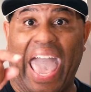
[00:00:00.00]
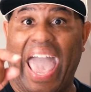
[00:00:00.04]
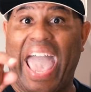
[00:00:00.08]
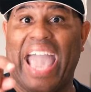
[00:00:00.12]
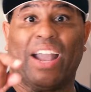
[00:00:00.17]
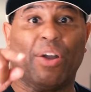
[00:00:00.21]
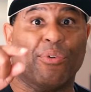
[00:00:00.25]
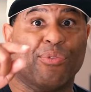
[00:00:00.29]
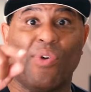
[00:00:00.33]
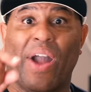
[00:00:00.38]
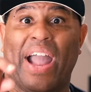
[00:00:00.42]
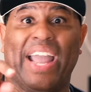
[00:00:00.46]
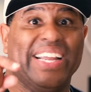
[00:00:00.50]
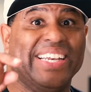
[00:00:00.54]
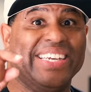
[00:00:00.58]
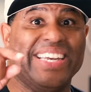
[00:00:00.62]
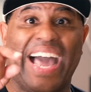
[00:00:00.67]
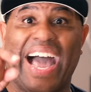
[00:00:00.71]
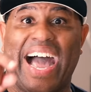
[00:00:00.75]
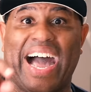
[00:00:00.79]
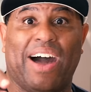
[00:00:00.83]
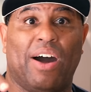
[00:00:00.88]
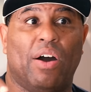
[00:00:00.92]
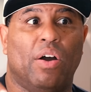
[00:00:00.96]
Act right
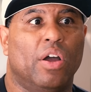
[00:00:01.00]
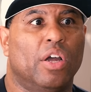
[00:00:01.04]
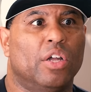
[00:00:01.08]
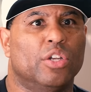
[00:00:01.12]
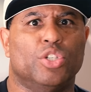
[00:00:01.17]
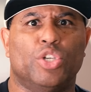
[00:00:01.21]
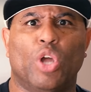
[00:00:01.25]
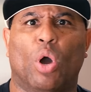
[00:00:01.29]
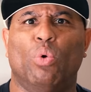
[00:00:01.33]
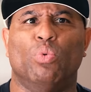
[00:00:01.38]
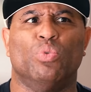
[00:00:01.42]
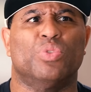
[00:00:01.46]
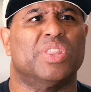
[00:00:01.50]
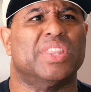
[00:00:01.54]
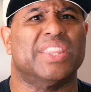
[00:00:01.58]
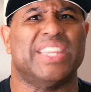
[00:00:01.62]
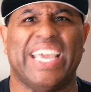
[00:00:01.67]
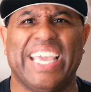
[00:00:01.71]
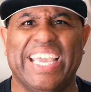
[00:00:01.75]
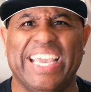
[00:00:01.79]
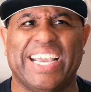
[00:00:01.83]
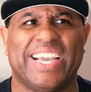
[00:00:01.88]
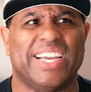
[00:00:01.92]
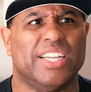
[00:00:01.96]
now. Don't
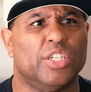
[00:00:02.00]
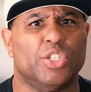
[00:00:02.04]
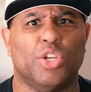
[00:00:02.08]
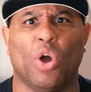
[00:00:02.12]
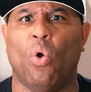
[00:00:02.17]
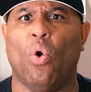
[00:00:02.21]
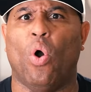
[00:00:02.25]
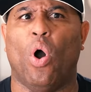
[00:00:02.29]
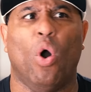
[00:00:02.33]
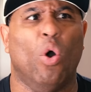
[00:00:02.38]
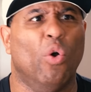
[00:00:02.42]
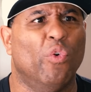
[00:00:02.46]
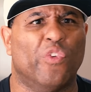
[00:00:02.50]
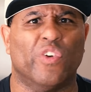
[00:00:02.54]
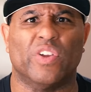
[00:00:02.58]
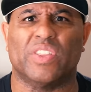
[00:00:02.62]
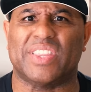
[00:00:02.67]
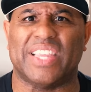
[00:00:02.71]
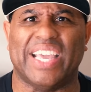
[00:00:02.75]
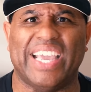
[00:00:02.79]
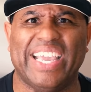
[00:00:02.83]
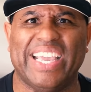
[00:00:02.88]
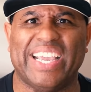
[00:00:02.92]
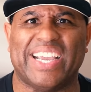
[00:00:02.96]
think, don't
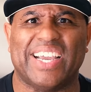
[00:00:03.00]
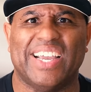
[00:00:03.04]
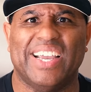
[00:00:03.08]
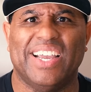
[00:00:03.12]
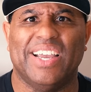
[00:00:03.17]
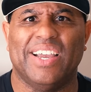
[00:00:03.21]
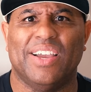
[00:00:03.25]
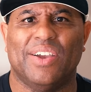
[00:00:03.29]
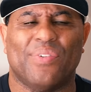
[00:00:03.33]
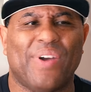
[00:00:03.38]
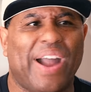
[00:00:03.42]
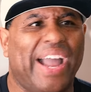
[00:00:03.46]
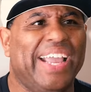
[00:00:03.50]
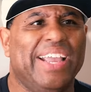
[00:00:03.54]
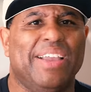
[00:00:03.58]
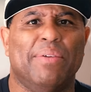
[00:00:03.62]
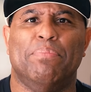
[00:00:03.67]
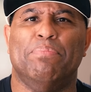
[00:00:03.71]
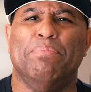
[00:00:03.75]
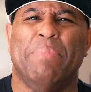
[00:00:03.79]
overthink, right?